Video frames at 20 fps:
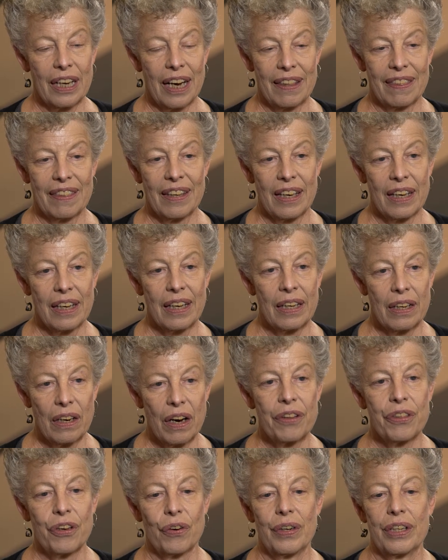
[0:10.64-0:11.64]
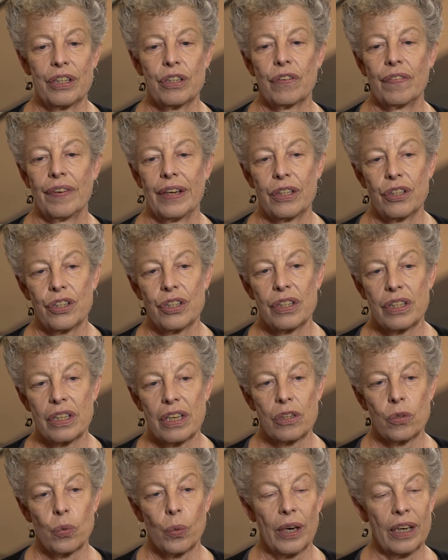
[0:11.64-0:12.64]
I think, in other interventions
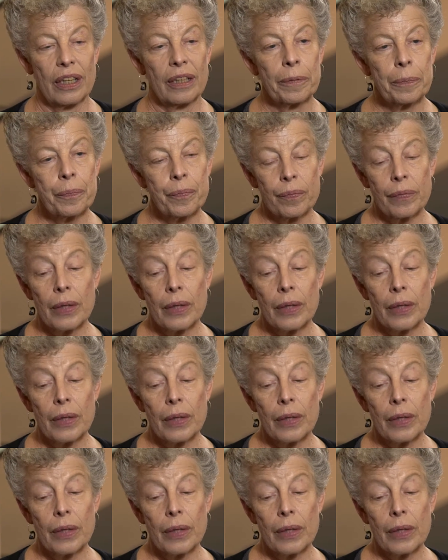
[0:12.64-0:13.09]
as well.